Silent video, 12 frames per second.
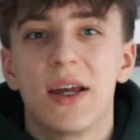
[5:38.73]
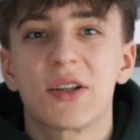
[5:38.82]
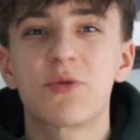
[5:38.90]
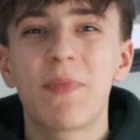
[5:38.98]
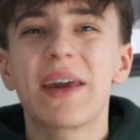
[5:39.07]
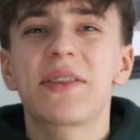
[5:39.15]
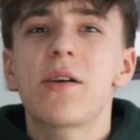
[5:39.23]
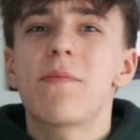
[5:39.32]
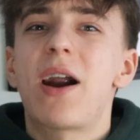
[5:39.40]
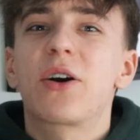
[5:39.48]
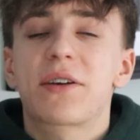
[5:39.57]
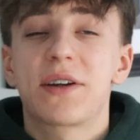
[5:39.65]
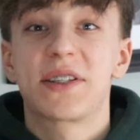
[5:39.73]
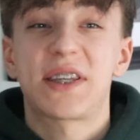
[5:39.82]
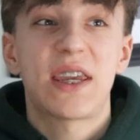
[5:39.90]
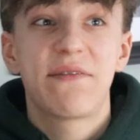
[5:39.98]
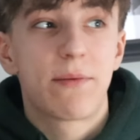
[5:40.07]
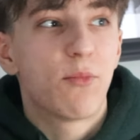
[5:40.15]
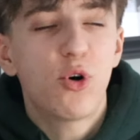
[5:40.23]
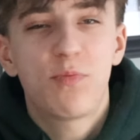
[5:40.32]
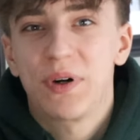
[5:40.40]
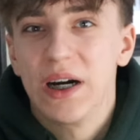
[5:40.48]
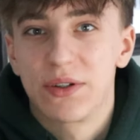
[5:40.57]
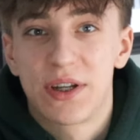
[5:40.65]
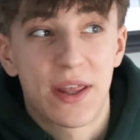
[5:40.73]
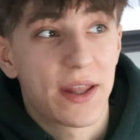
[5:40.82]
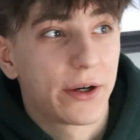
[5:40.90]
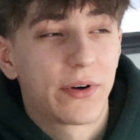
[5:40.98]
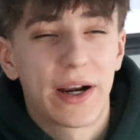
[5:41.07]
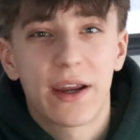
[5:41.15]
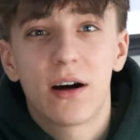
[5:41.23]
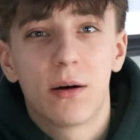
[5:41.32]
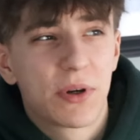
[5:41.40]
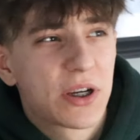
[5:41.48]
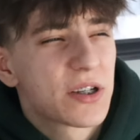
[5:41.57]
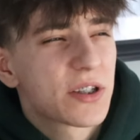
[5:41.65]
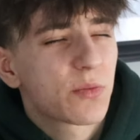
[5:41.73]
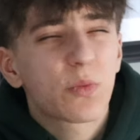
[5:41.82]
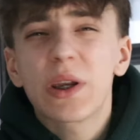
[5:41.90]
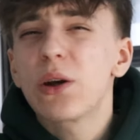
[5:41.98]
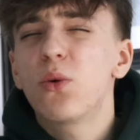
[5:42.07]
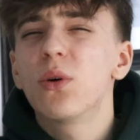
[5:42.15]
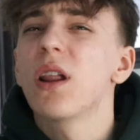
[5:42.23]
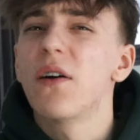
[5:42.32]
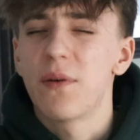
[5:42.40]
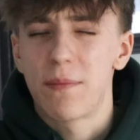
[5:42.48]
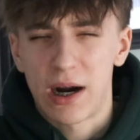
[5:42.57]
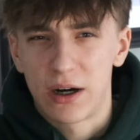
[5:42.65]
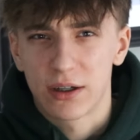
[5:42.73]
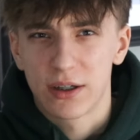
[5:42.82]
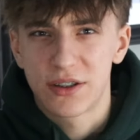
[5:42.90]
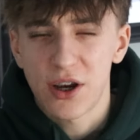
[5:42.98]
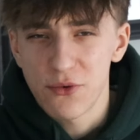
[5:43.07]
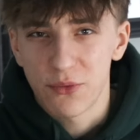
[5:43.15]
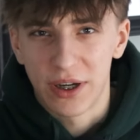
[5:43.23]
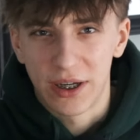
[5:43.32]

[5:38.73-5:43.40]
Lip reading: To make the Americans even more prouder than they already are, because we all love America, don't we?